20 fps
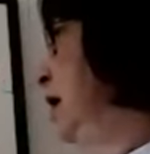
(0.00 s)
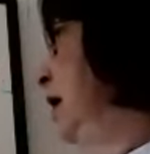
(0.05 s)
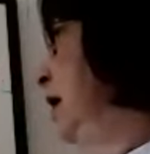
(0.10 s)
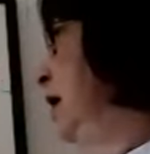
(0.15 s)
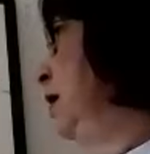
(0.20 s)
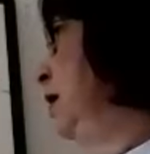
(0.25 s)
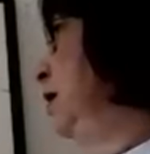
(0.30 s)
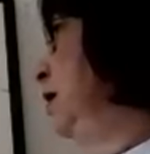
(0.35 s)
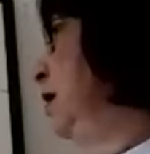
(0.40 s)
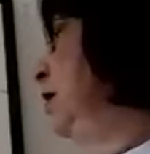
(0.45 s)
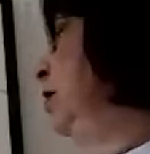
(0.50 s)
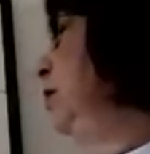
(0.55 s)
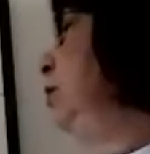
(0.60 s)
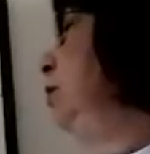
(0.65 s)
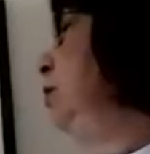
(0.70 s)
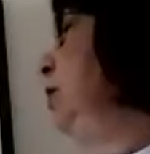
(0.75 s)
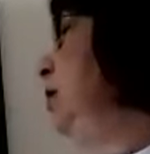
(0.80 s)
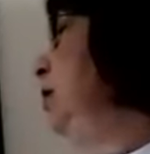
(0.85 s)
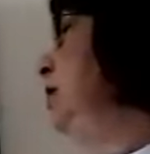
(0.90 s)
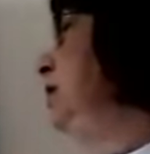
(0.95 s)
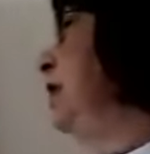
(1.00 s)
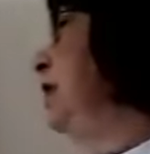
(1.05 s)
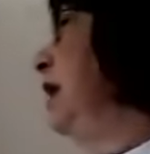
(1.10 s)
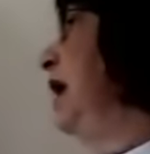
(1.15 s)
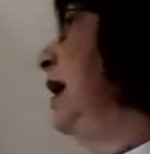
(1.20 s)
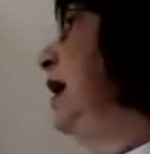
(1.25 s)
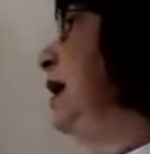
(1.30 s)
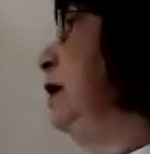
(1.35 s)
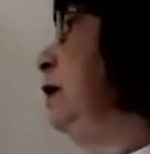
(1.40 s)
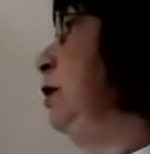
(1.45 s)
In other words,
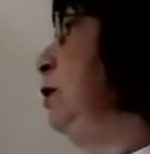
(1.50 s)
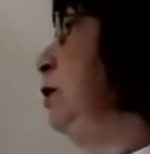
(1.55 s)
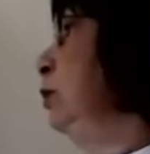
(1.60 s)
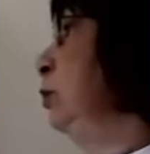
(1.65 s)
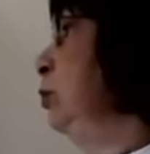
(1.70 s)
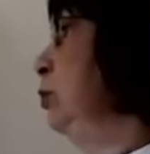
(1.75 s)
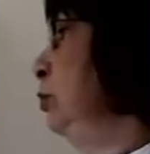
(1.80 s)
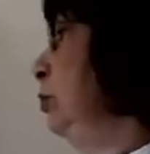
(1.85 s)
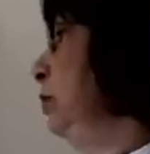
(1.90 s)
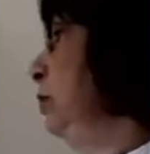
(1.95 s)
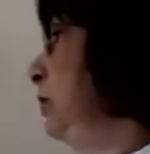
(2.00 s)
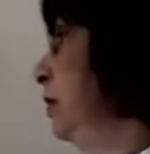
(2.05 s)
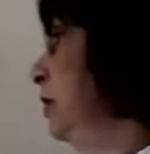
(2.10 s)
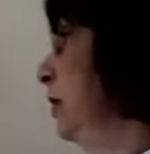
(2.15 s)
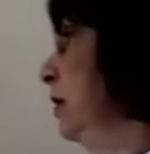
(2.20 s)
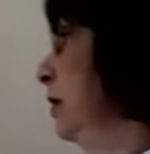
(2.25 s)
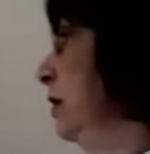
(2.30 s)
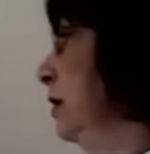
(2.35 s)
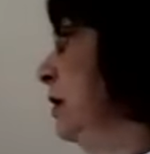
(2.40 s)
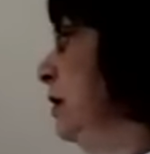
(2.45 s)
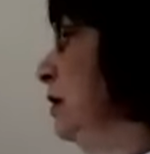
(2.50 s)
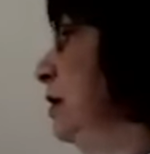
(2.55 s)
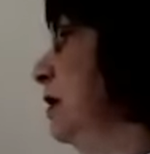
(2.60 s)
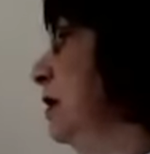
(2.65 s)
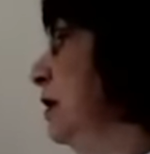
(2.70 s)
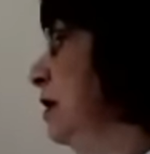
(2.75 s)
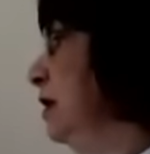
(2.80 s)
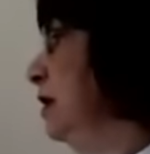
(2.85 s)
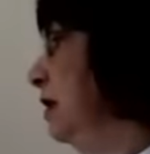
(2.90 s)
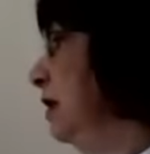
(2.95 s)
I use
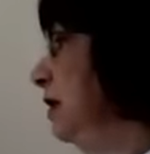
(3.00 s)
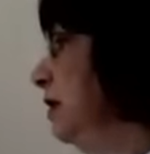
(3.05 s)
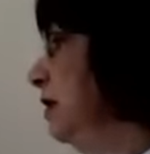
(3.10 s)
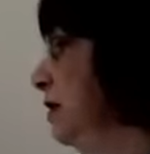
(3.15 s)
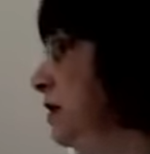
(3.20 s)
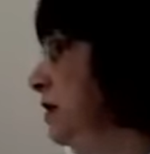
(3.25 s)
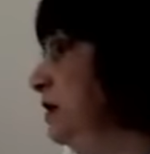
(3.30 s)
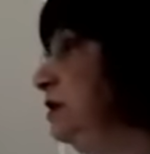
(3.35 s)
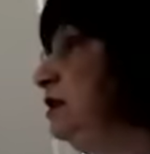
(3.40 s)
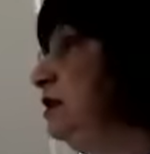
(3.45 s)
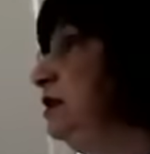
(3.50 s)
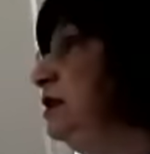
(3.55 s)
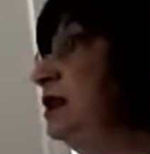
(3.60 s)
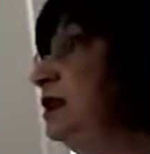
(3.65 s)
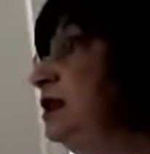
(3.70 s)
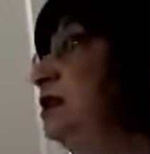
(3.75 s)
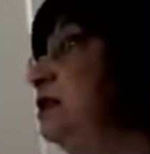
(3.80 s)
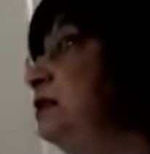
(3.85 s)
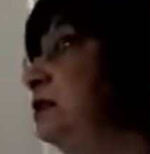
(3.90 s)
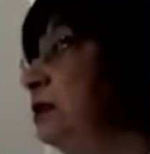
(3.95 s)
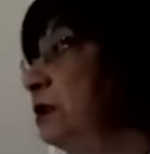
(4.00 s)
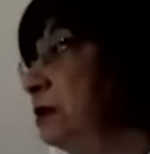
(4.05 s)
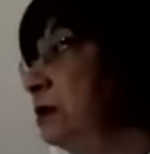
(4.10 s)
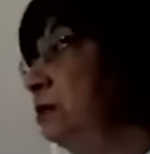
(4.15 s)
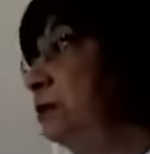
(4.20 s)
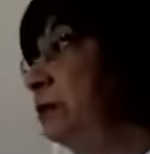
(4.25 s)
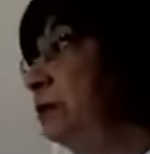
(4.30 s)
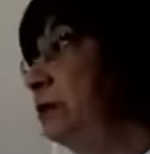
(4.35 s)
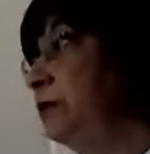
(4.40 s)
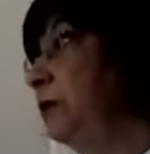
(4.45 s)
this
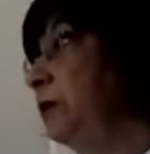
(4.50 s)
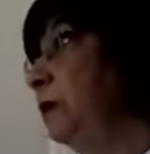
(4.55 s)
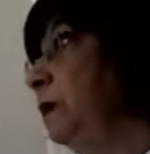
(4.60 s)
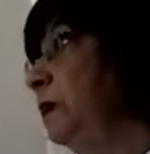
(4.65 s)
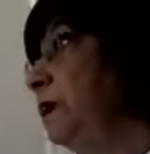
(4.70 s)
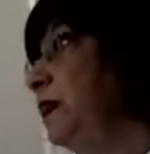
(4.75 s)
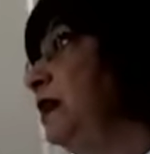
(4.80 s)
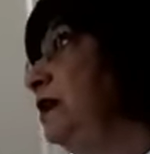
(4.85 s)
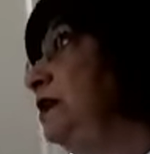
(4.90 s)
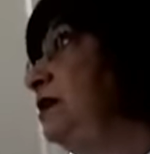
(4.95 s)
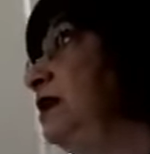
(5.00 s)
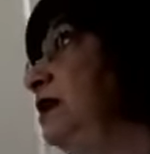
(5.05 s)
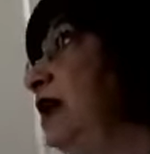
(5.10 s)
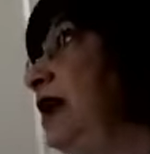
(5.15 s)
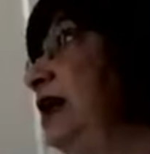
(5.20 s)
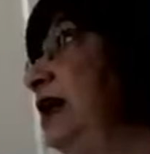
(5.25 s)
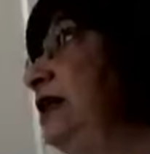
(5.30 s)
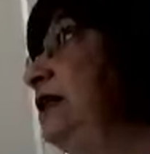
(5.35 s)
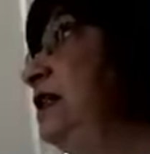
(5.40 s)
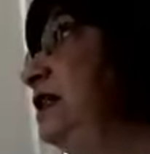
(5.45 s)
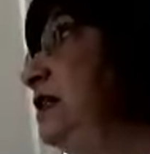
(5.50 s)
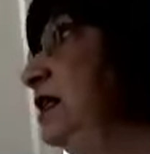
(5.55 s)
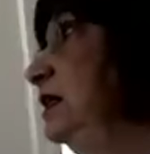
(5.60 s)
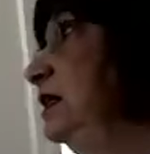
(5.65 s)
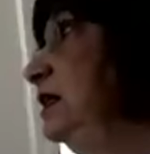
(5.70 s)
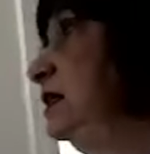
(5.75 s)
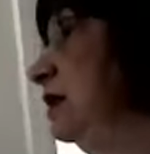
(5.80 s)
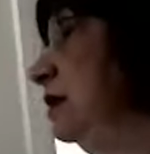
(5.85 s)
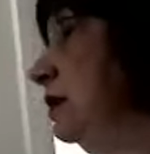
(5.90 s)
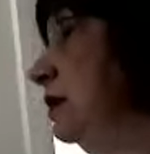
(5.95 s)
system, this
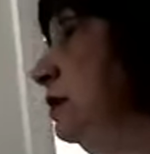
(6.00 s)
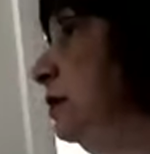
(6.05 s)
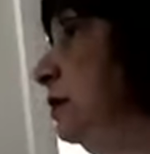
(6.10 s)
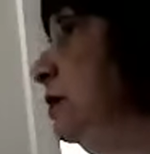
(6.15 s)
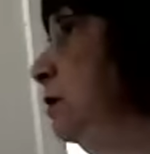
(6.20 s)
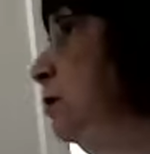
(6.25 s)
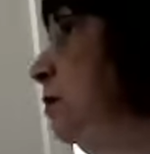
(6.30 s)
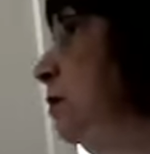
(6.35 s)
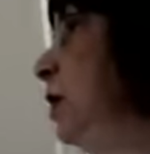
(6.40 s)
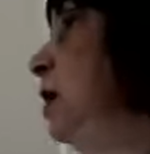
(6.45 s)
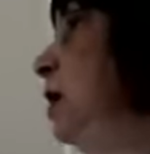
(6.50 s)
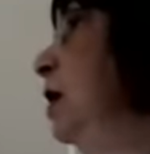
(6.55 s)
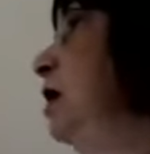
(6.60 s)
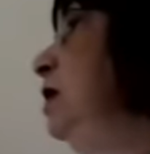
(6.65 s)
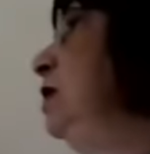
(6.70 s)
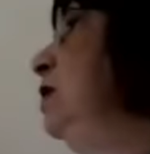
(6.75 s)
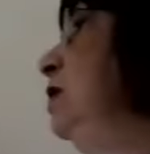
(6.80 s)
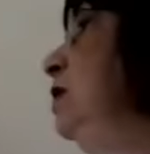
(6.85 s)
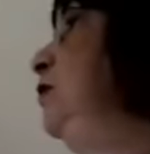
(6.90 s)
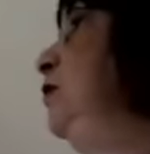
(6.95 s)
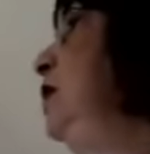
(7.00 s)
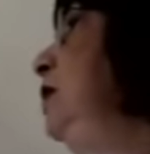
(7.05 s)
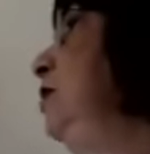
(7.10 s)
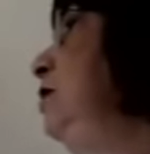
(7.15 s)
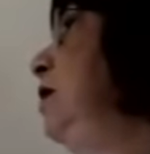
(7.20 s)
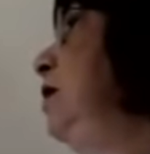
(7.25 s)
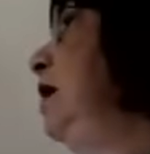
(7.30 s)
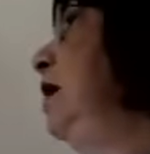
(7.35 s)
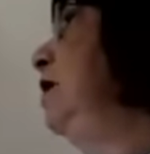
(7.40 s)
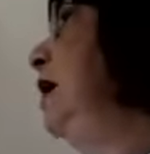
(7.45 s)
AC system, to
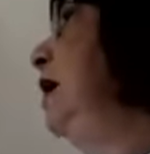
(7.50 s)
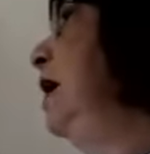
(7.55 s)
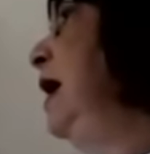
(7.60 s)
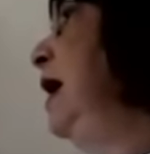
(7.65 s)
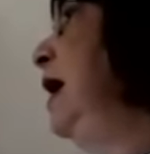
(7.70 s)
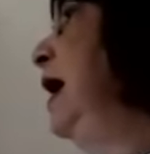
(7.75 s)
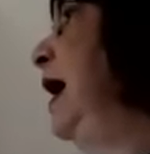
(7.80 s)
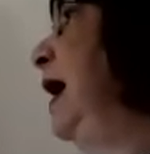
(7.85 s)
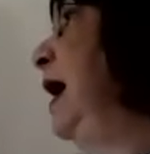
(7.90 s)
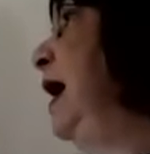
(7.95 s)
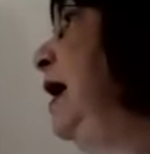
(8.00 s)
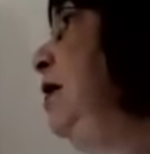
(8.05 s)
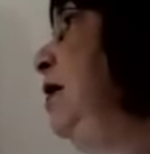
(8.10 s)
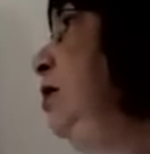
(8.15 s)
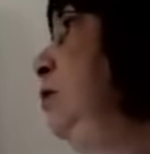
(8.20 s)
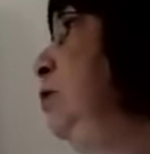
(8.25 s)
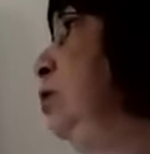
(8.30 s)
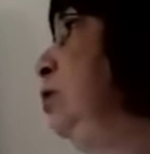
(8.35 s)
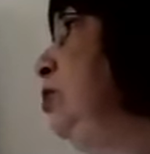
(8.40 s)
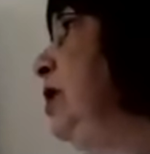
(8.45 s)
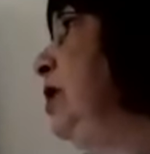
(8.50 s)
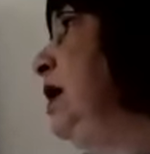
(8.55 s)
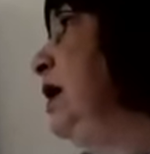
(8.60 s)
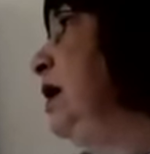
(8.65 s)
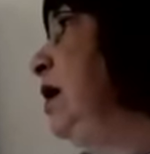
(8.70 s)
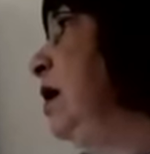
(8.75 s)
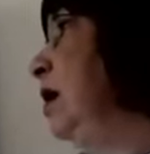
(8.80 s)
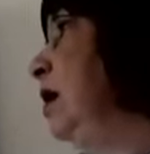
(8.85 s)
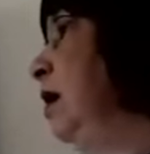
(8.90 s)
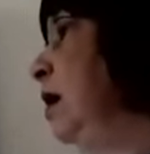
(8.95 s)
figure out how to break
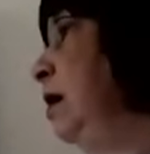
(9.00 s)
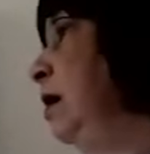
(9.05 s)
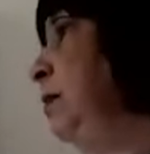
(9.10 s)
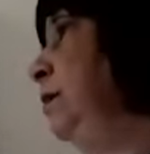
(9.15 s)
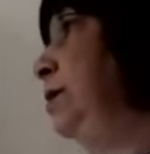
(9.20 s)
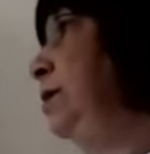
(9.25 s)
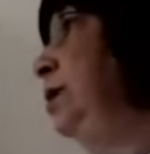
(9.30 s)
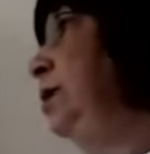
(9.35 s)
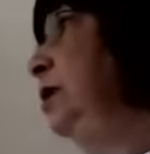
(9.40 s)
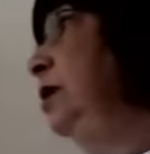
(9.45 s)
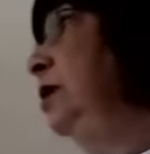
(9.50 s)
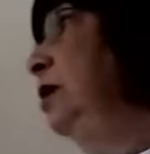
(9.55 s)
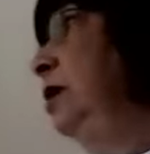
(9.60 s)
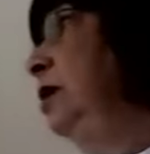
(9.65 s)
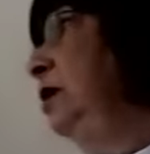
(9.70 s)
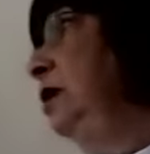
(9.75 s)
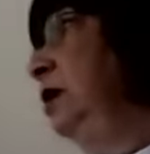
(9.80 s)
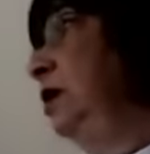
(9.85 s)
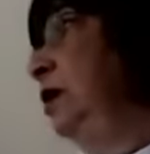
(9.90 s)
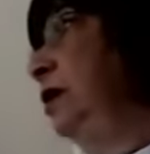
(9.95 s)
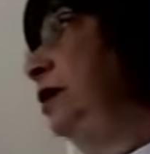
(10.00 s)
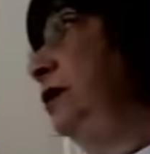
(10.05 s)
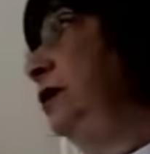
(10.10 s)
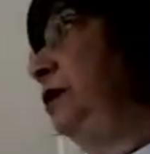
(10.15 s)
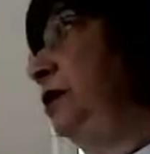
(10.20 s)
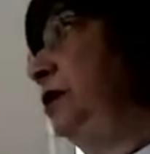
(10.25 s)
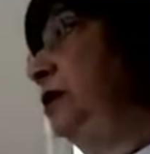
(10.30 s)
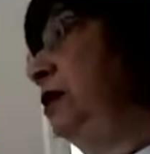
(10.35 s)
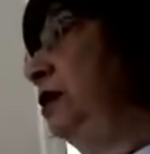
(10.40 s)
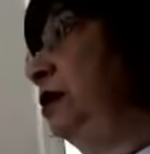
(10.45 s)
up
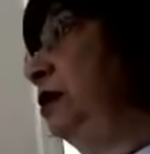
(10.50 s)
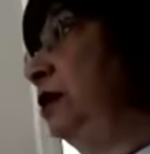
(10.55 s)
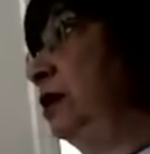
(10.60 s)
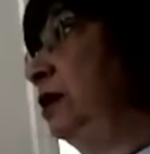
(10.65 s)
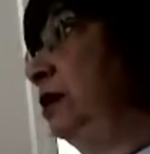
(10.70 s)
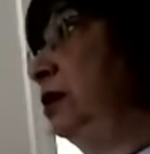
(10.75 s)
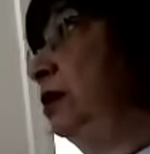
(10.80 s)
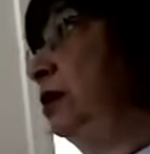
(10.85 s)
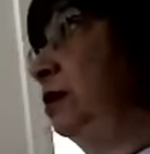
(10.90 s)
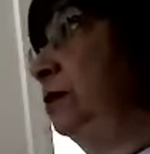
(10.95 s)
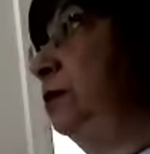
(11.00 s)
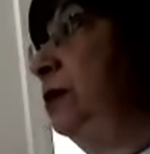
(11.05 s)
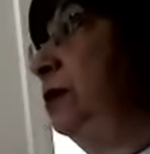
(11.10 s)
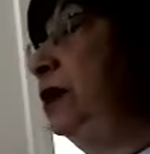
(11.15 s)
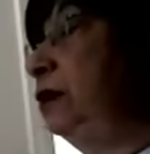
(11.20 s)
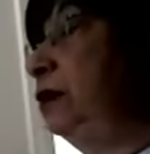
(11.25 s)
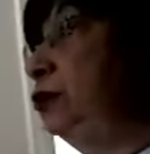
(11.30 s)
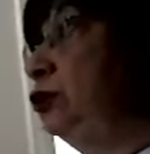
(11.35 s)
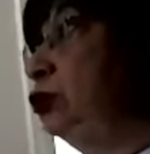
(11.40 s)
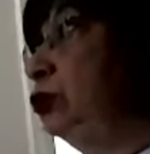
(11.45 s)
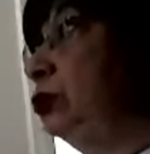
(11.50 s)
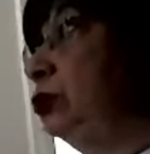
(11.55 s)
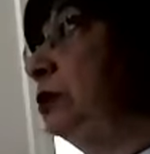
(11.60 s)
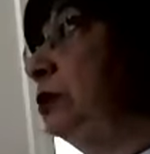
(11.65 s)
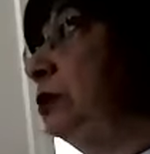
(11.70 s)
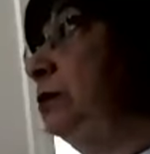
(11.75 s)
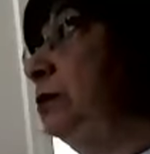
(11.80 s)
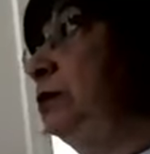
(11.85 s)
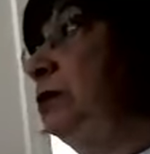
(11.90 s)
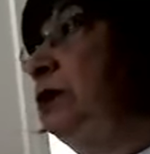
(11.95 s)
the middle
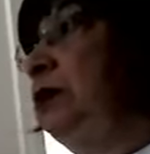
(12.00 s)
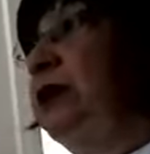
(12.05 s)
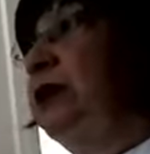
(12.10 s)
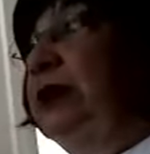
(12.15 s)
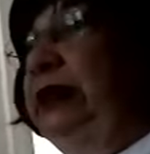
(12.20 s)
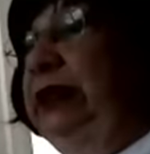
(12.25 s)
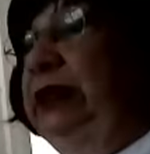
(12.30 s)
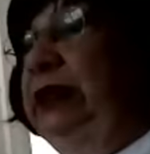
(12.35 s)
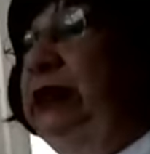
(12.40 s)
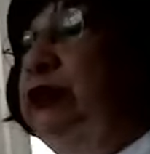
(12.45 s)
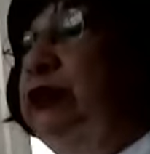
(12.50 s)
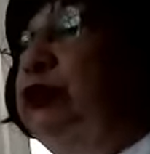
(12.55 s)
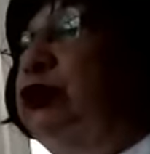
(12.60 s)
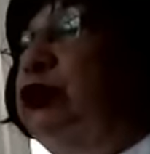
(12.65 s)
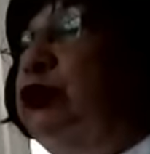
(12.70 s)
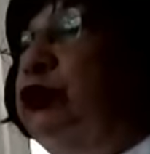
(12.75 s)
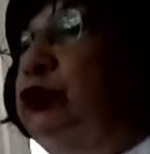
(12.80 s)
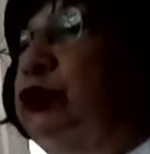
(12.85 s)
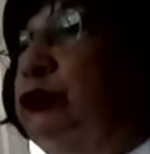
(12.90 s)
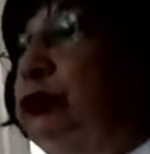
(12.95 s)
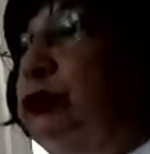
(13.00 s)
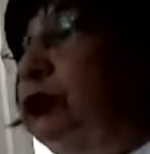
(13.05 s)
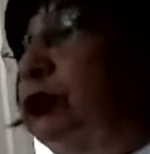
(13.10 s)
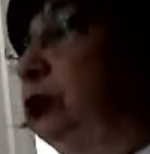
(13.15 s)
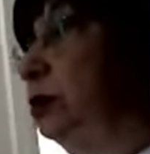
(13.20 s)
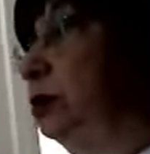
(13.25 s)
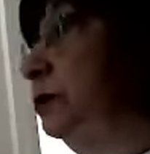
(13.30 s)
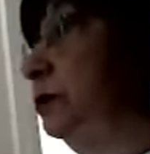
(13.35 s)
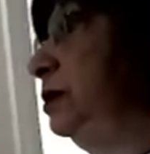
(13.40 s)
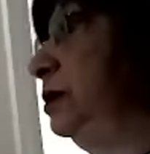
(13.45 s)
term into two
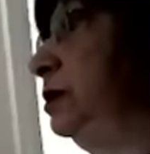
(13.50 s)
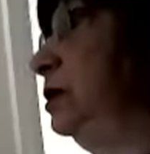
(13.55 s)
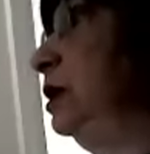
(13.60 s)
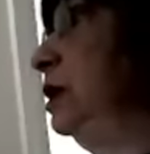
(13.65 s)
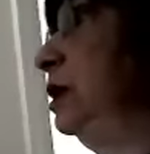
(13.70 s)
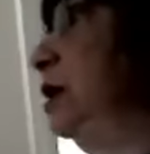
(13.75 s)
terms.